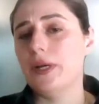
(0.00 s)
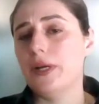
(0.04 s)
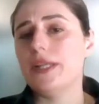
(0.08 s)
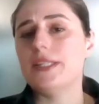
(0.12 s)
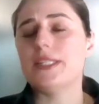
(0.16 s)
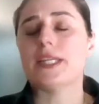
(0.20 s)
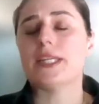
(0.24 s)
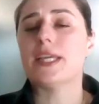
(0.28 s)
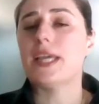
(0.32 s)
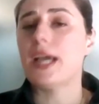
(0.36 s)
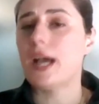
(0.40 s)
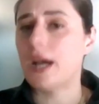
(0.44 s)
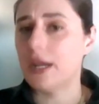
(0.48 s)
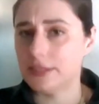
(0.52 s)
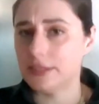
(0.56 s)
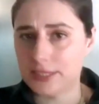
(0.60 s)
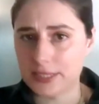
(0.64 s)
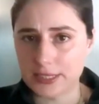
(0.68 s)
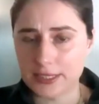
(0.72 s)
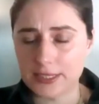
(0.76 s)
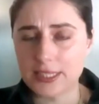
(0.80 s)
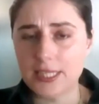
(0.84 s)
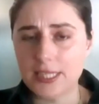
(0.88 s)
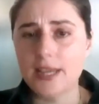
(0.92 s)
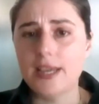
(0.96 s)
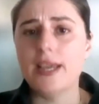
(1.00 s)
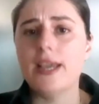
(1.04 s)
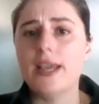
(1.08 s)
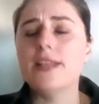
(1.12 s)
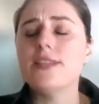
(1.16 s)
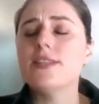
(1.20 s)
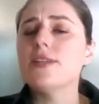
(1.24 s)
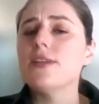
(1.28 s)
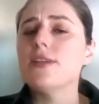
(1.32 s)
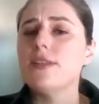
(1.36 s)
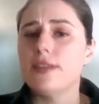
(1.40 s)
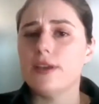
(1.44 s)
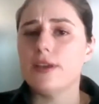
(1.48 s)
lawyers, accountants,
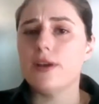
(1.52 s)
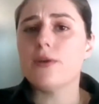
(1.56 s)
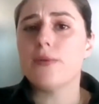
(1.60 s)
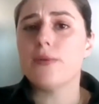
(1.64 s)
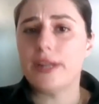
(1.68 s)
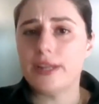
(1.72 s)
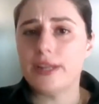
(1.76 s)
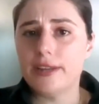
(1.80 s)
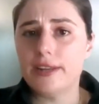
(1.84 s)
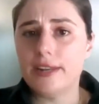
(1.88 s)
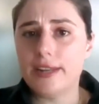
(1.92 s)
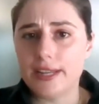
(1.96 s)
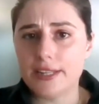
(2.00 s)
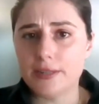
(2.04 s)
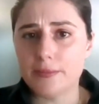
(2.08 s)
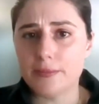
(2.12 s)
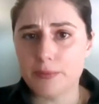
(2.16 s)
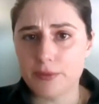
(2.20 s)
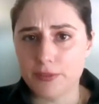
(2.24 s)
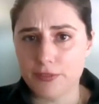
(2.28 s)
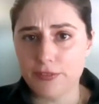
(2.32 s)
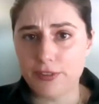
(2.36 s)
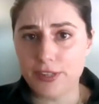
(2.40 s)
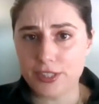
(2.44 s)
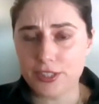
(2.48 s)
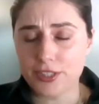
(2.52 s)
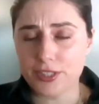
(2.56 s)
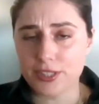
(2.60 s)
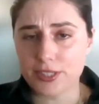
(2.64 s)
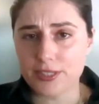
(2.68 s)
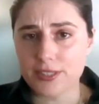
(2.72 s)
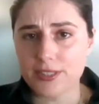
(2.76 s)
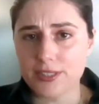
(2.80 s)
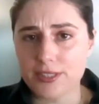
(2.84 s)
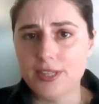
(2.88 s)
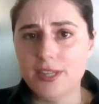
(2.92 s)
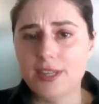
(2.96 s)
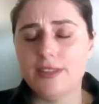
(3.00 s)
they are regulated
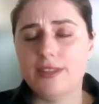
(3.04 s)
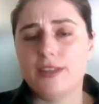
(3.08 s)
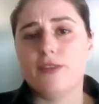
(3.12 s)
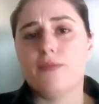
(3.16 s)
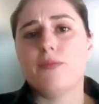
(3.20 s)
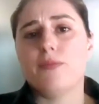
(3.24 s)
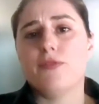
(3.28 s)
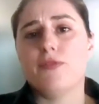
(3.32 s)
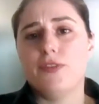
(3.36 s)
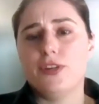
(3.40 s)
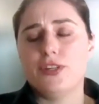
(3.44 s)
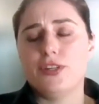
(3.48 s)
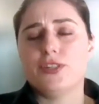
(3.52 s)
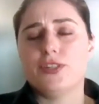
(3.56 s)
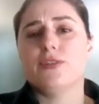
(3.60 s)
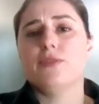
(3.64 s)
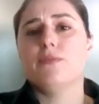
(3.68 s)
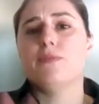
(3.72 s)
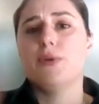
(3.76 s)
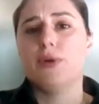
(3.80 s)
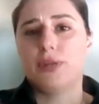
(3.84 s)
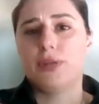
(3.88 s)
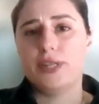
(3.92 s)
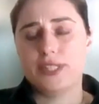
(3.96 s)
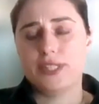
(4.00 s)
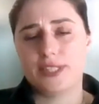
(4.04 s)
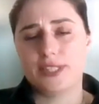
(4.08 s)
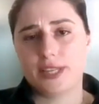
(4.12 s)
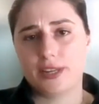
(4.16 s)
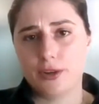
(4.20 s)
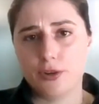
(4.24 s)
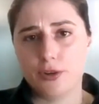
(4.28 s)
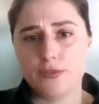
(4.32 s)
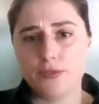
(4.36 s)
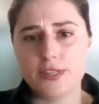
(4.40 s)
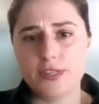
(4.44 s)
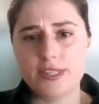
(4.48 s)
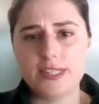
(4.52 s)
professions. They're professional bodies that
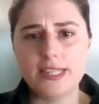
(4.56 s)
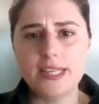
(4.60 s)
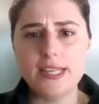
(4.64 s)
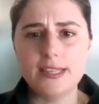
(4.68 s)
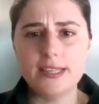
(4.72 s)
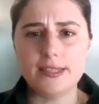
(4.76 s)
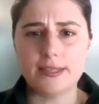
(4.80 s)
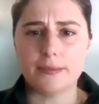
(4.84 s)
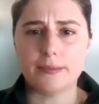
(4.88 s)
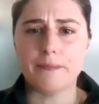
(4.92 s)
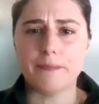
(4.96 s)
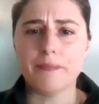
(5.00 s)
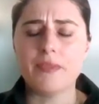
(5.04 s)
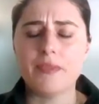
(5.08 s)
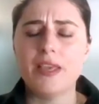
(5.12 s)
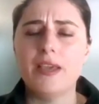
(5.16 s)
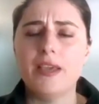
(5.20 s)
oversee them.